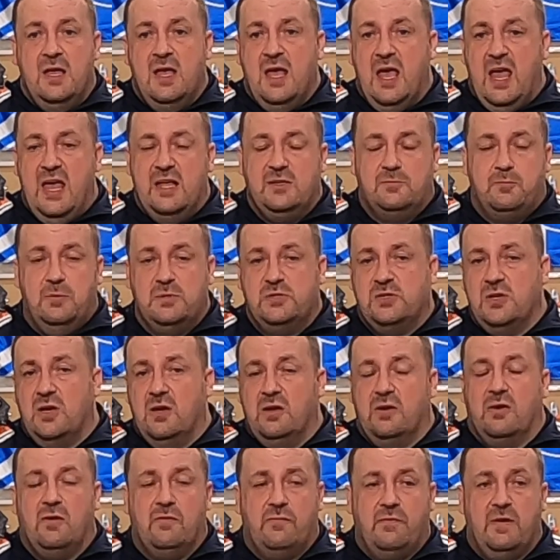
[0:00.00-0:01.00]
is we
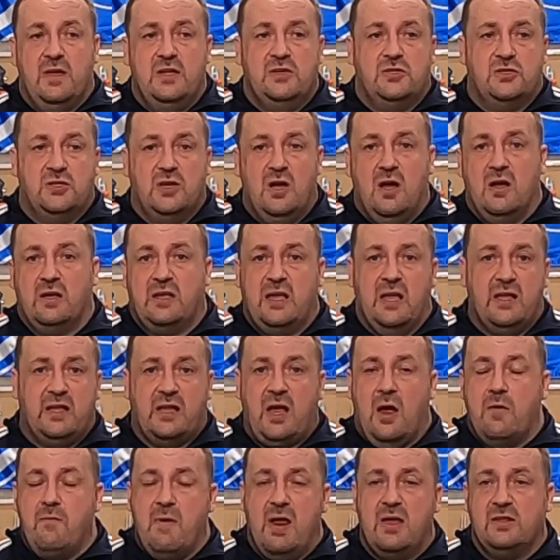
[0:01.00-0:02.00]
turn off each circuit,
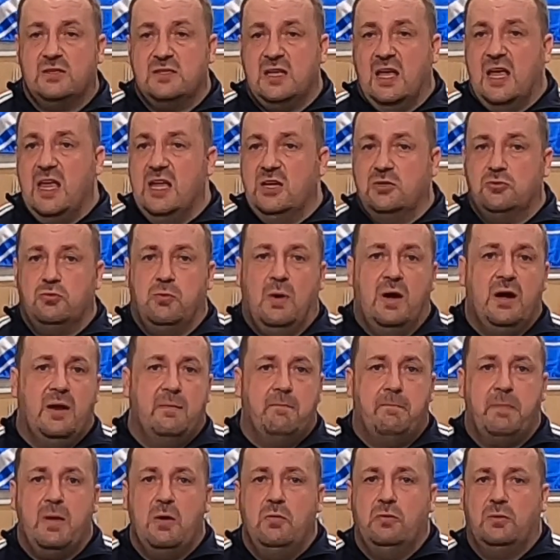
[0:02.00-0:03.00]
go round to each one
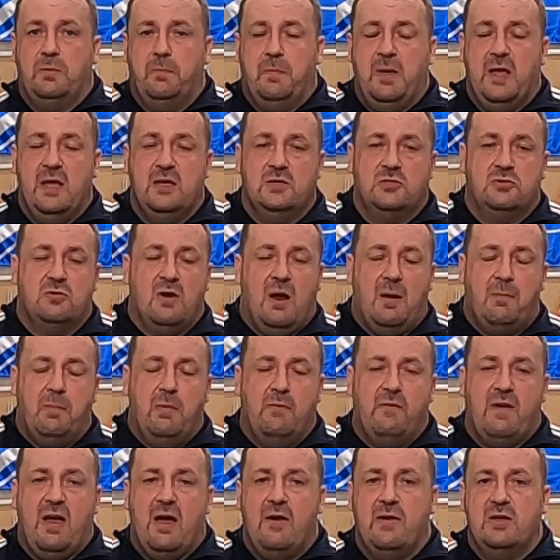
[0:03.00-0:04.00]
and build a picture up
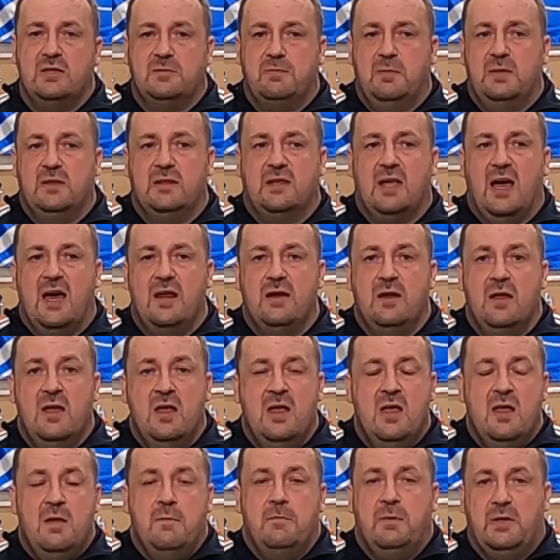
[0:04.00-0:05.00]
of how it's been done,
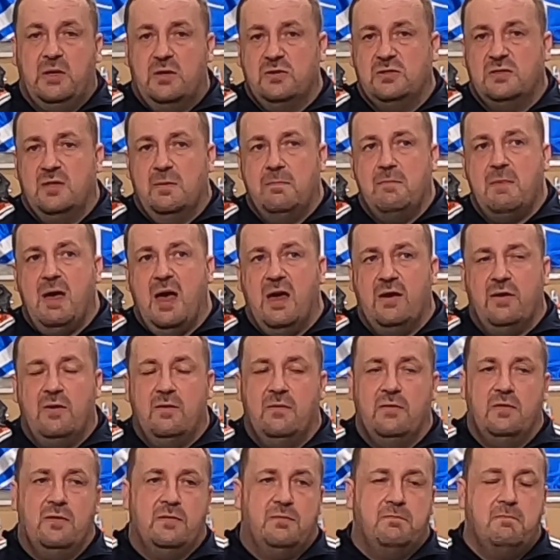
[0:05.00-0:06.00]
because the amount
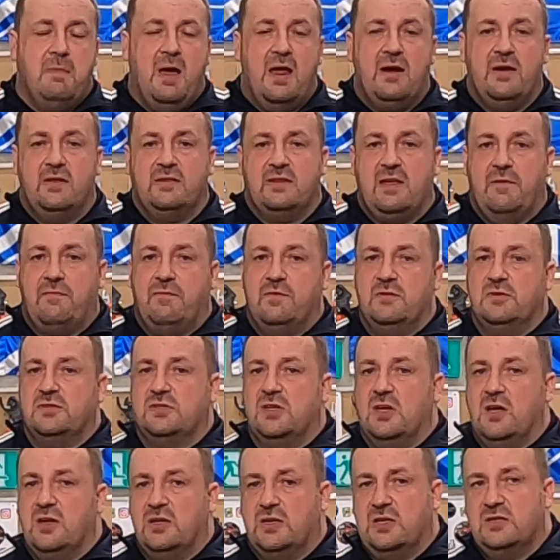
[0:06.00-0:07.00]
of, the amount of different
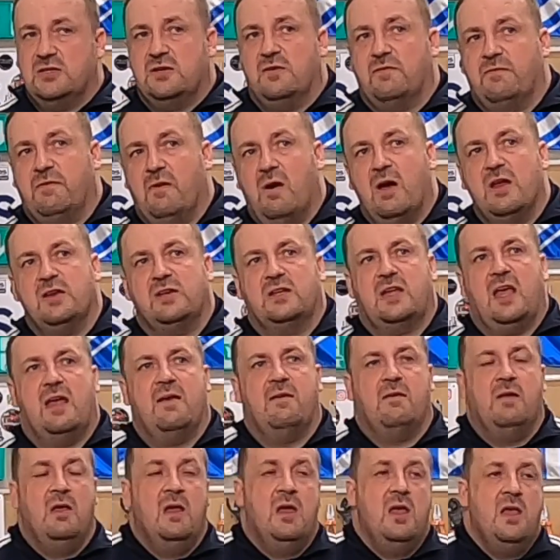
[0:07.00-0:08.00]
circuits you find, you
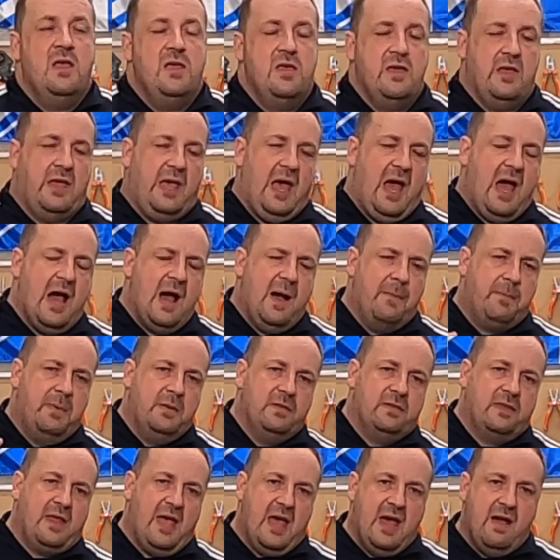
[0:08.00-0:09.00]
get you get up
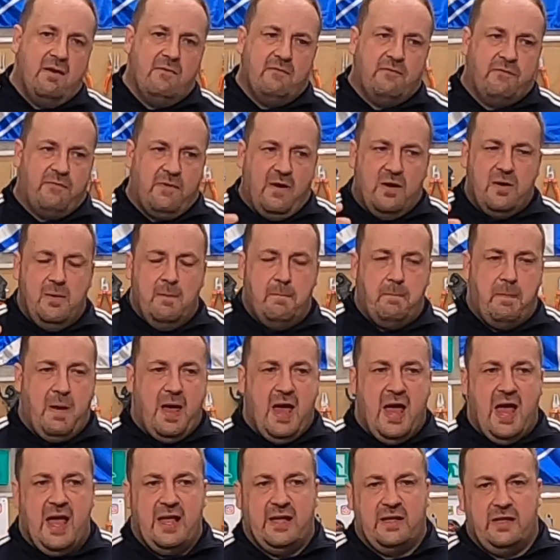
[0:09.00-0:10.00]
and down, front and
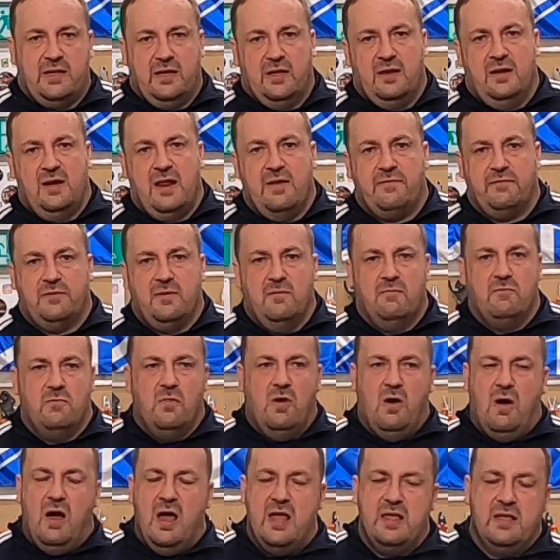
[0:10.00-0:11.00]
back, left and
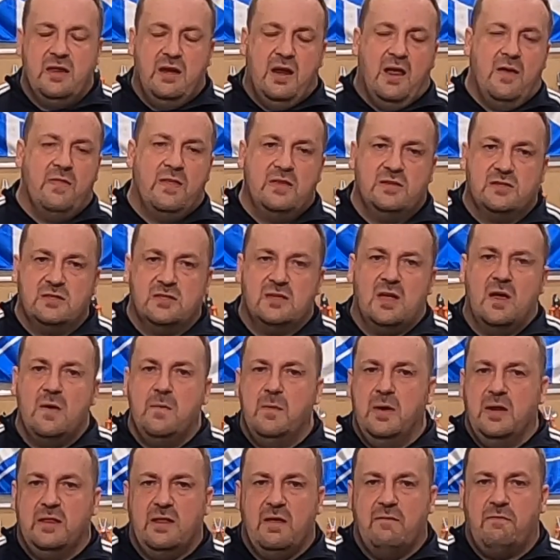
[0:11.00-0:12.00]
right, you know, there's so
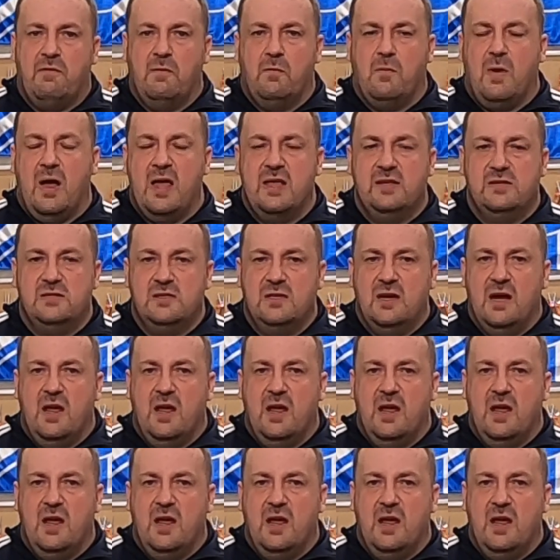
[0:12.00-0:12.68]
many different ways, you